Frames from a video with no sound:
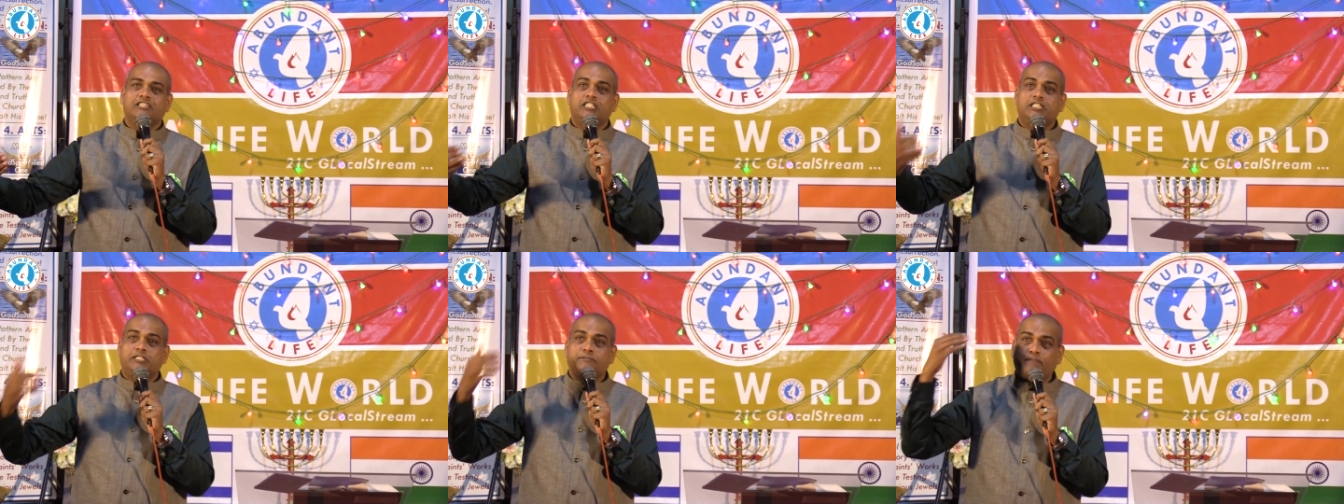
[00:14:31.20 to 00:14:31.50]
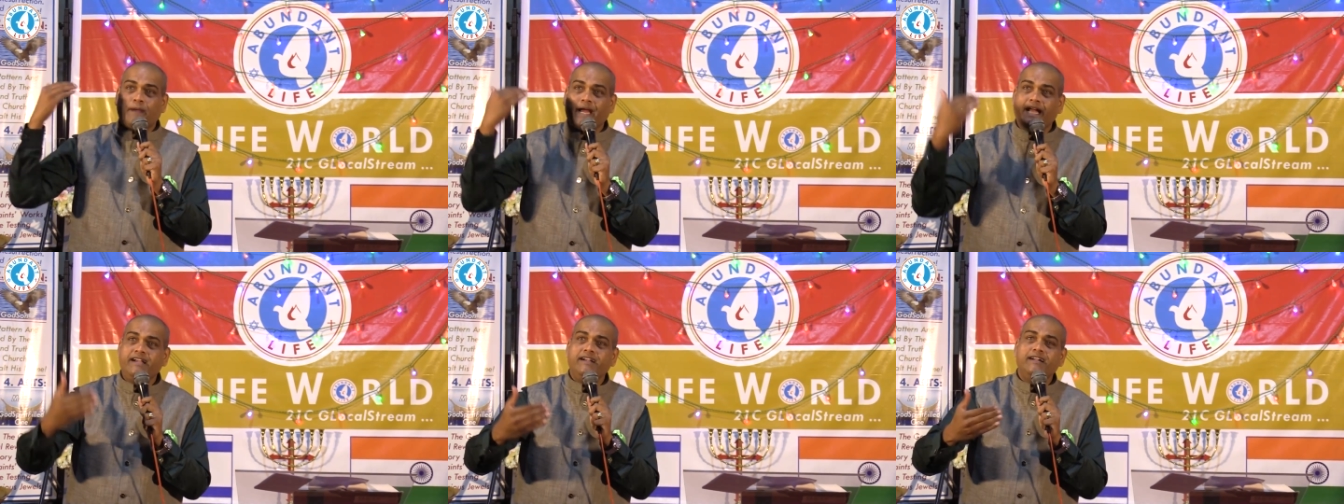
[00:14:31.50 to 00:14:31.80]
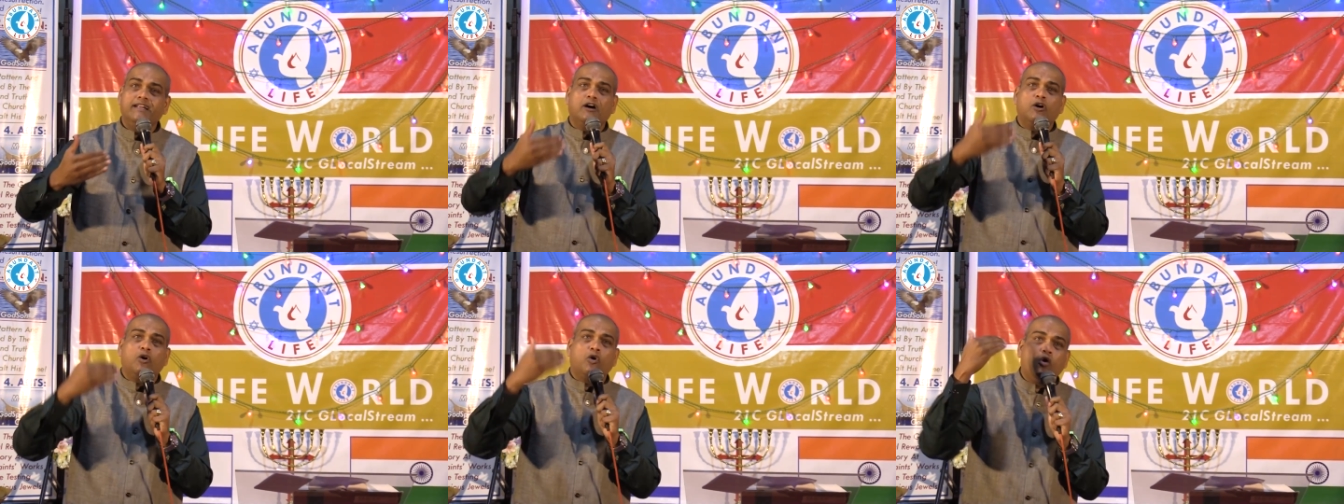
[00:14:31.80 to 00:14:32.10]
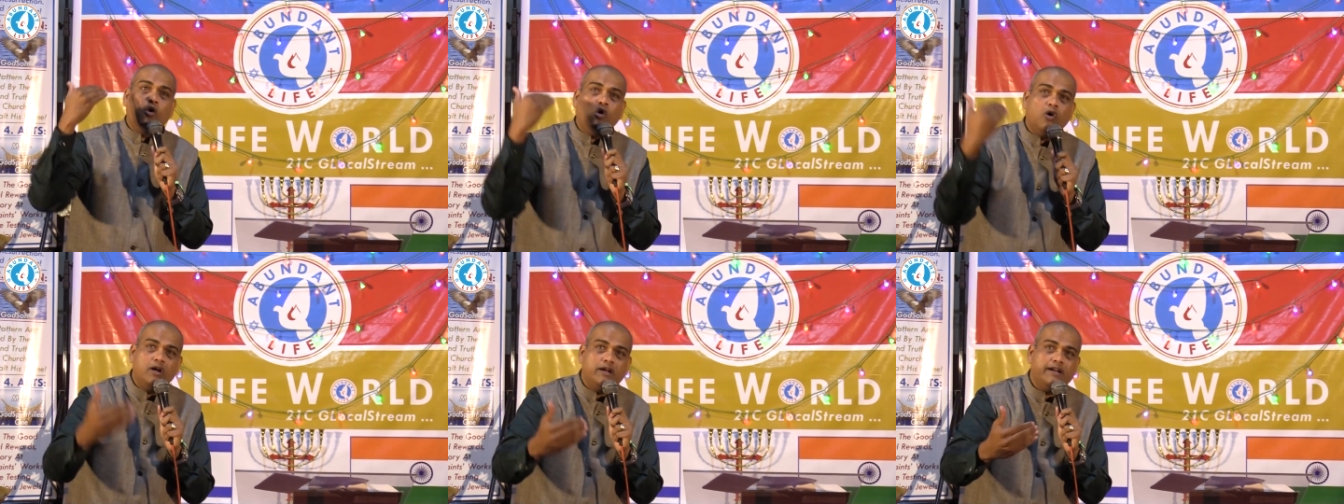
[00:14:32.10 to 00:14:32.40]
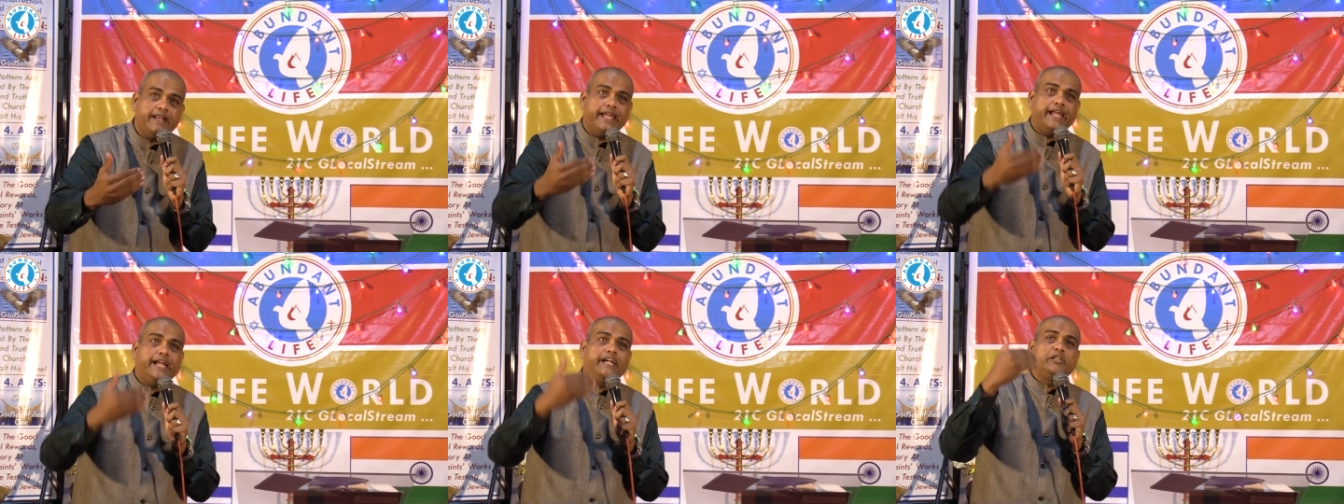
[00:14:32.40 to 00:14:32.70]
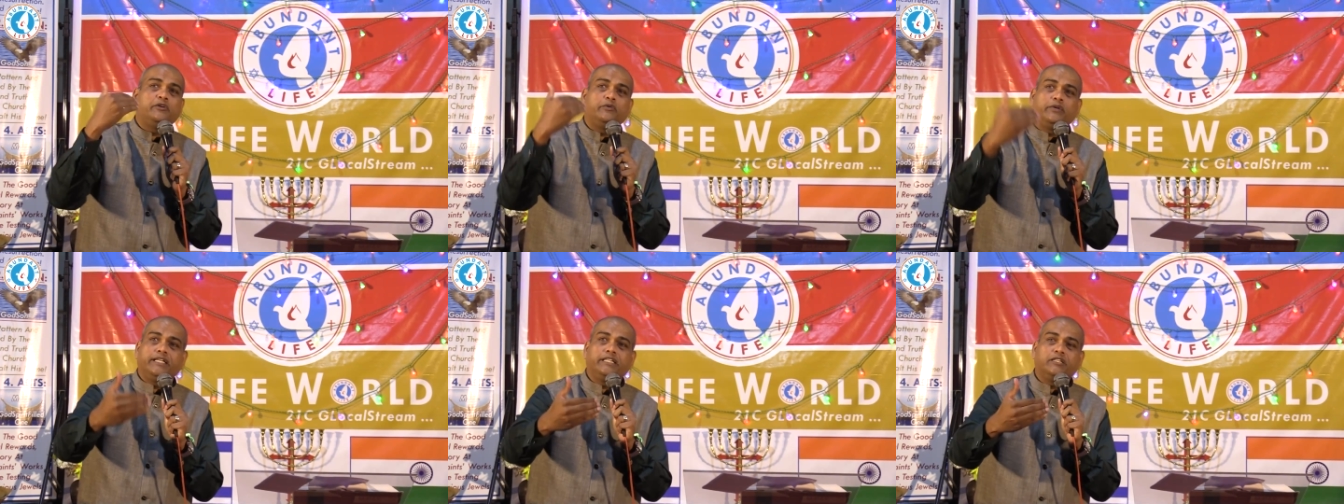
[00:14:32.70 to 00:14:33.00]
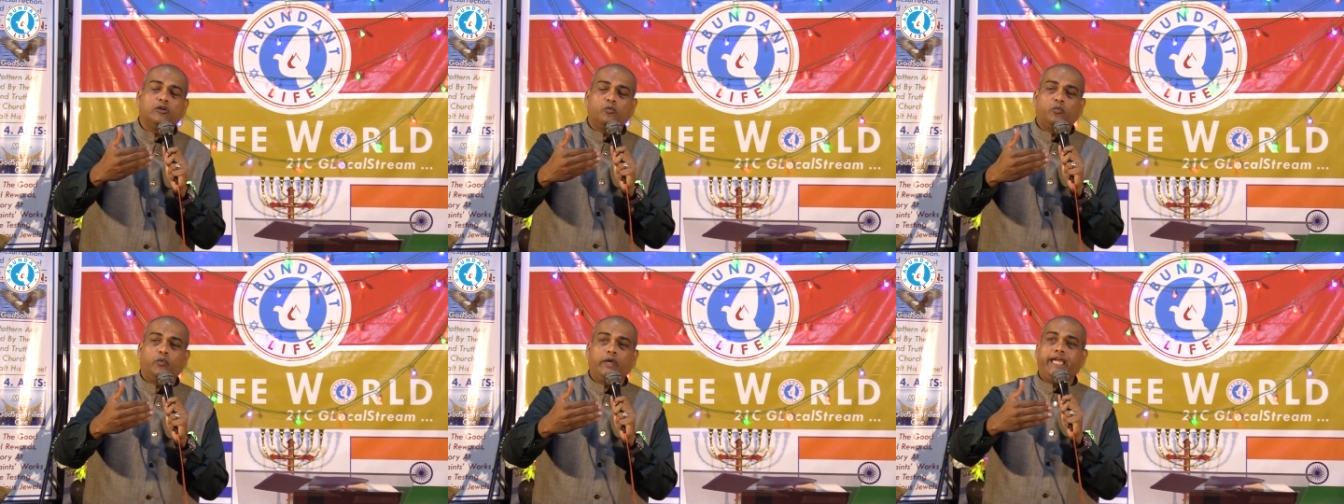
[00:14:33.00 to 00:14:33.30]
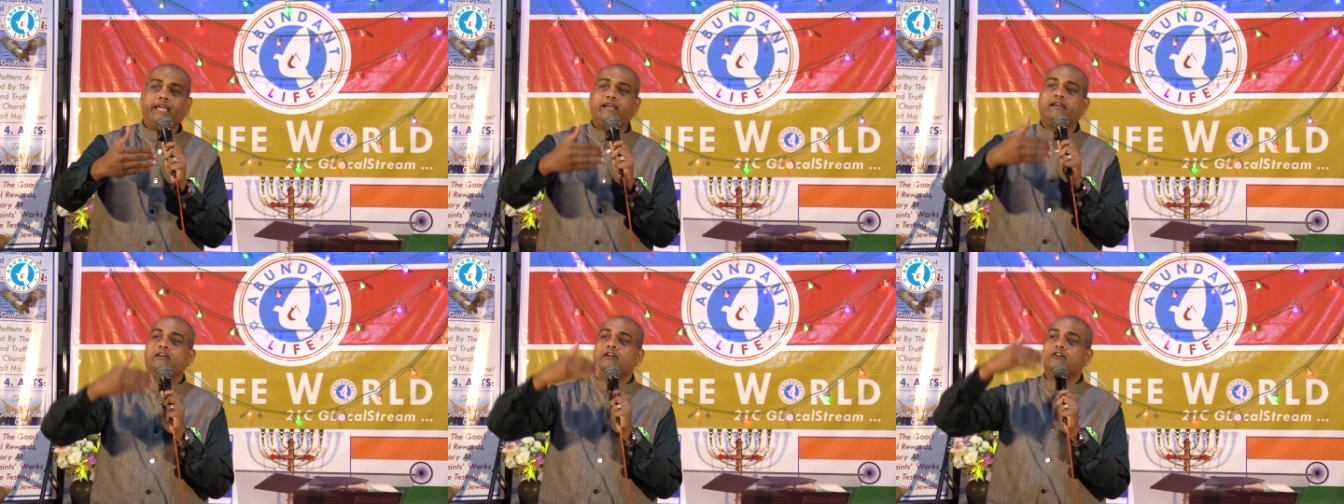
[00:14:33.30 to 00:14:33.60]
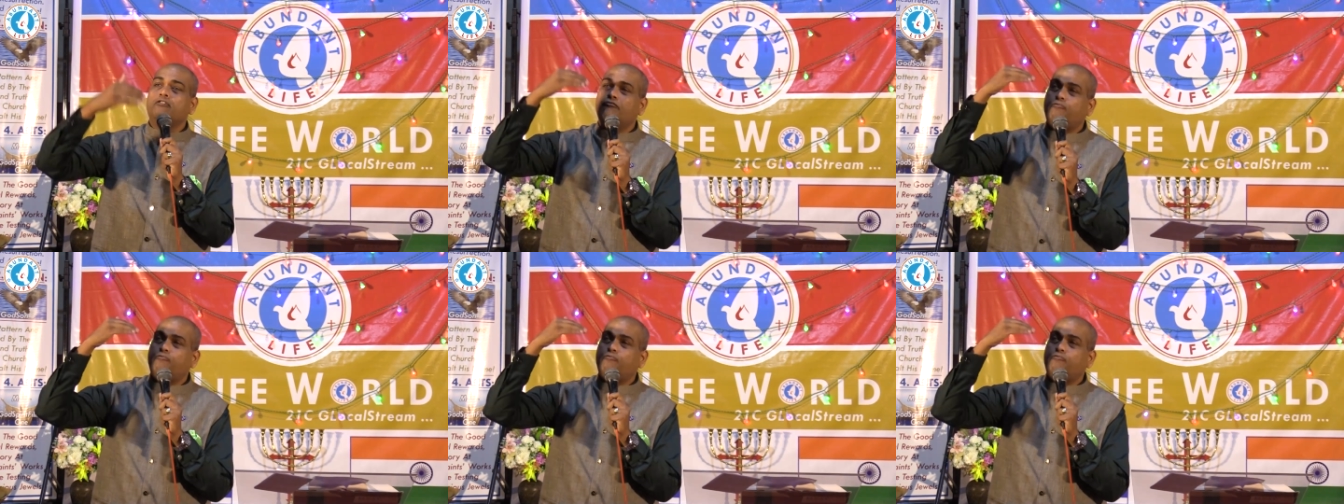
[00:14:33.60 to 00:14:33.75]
Spend the whole day during the week